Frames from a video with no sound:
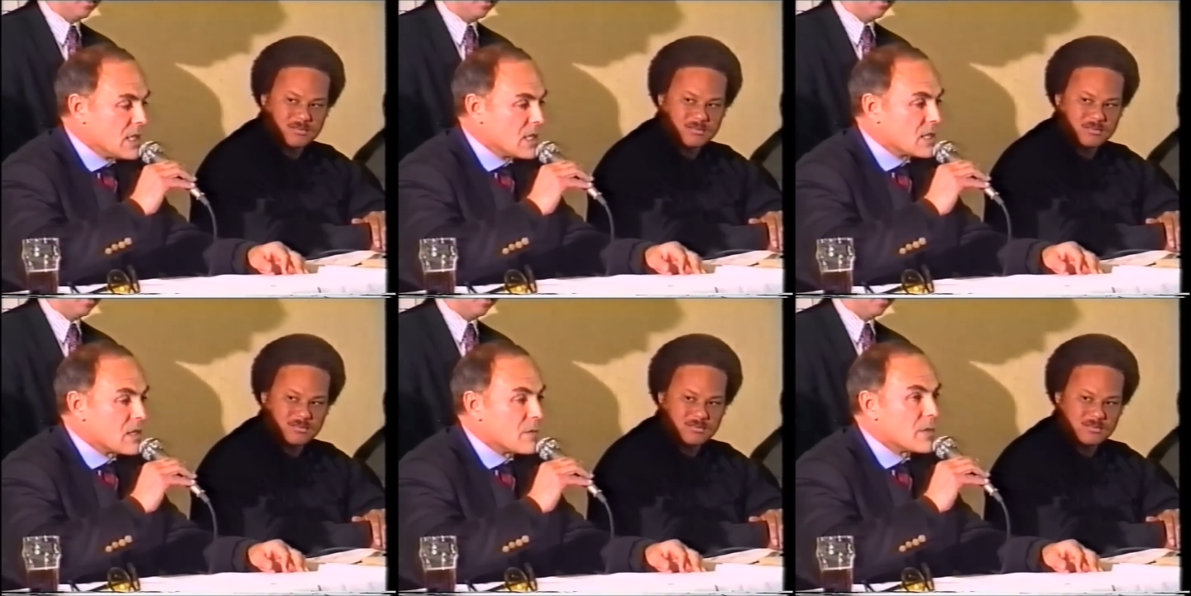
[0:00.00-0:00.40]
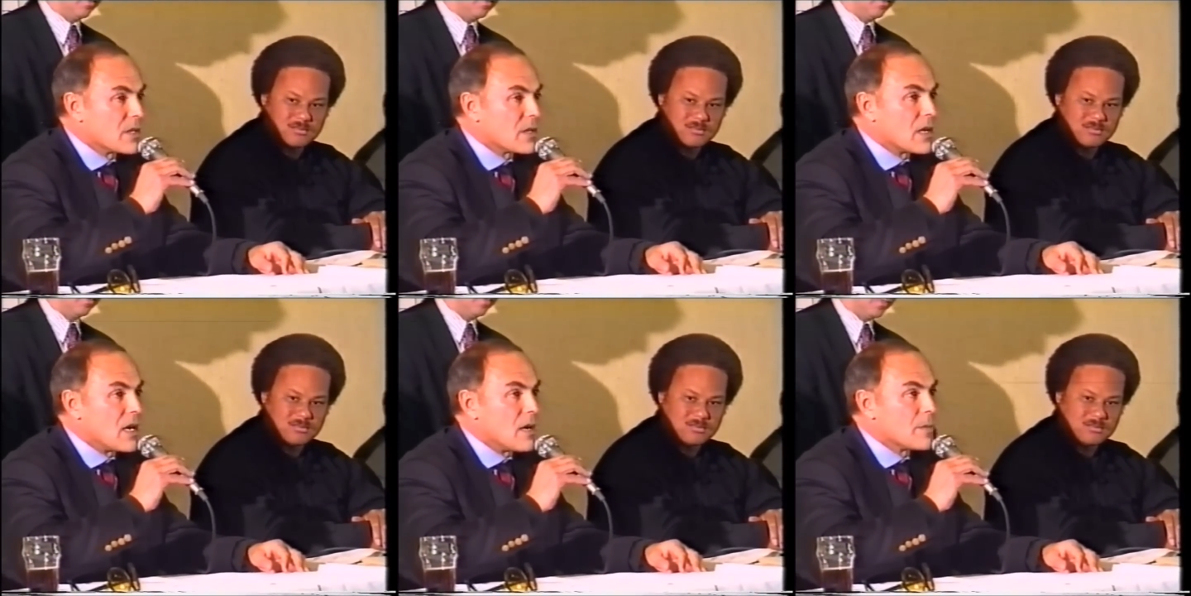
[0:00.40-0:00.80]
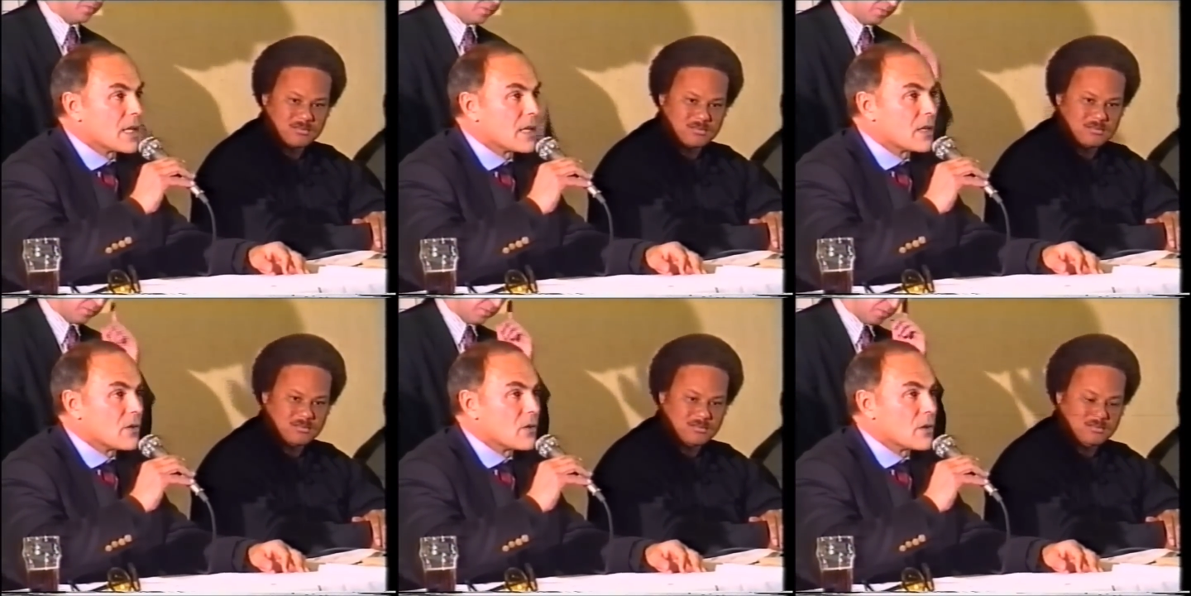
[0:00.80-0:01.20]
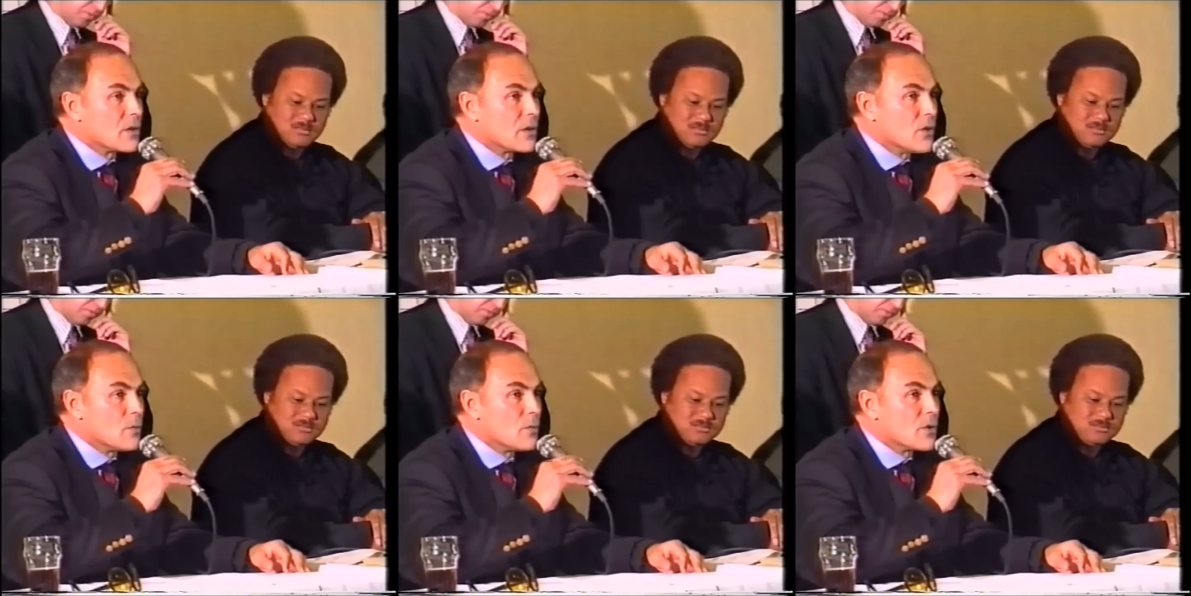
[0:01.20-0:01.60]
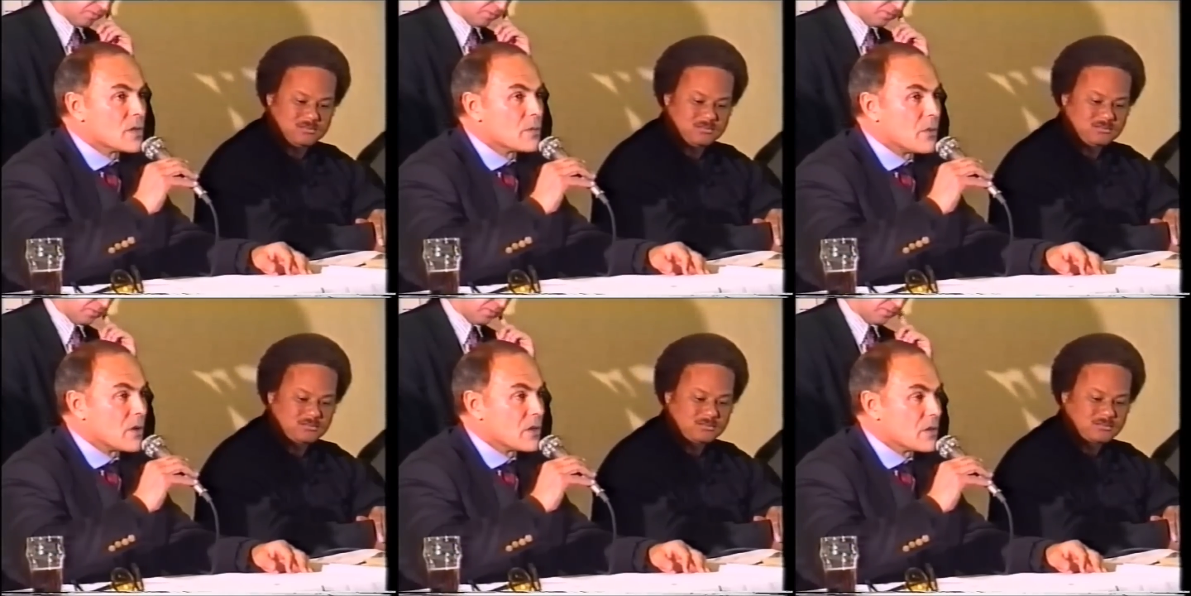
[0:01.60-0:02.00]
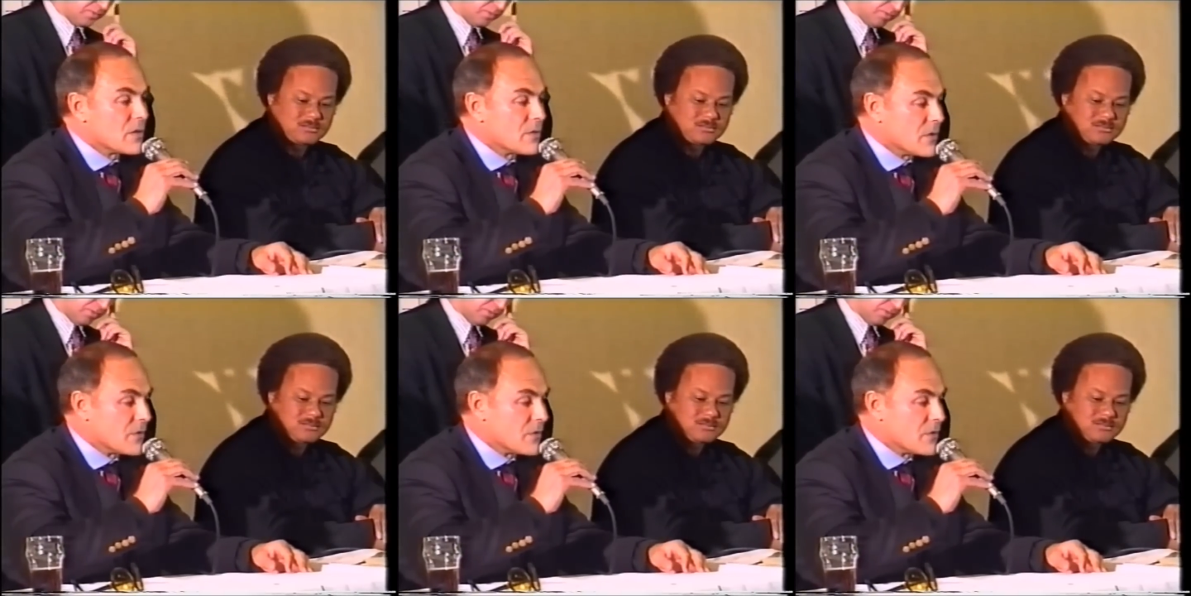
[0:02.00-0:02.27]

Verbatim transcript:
Speaker 1: some of the comic or humorous parts of the